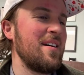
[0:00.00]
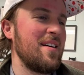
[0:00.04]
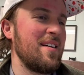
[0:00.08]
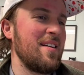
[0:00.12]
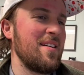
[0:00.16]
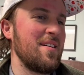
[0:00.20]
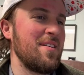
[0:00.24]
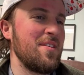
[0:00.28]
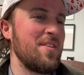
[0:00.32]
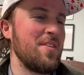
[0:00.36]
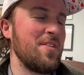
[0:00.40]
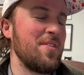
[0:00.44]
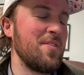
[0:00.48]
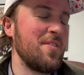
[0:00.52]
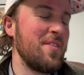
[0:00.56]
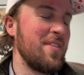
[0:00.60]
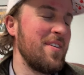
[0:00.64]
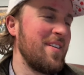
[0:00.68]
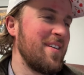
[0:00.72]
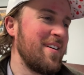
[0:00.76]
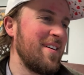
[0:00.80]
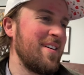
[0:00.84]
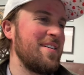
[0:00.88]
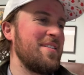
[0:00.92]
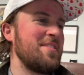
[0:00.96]
I don't know.
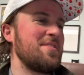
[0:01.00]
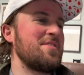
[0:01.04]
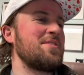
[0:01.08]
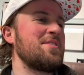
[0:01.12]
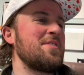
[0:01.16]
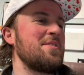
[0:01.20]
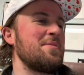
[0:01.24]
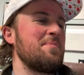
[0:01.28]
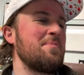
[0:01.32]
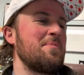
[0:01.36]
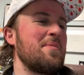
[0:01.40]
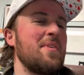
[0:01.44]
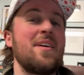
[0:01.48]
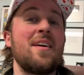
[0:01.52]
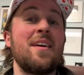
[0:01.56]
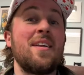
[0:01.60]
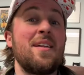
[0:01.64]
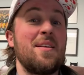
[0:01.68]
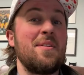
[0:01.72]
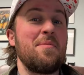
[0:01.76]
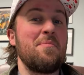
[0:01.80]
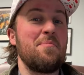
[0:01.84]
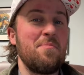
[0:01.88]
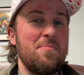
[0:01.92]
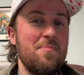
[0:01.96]
Here's him
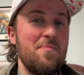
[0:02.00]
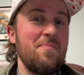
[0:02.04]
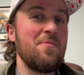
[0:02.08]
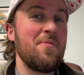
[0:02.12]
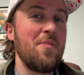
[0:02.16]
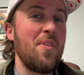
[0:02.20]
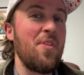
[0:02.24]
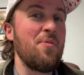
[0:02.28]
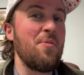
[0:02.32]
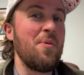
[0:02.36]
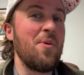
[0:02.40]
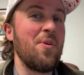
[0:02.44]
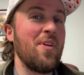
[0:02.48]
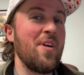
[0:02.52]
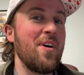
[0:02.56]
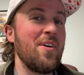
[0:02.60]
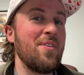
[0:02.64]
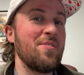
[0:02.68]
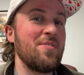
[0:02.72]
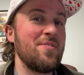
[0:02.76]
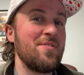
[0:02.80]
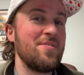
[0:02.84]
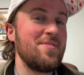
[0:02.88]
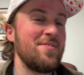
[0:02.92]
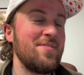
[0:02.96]
getting thrown
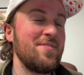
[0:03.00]
out.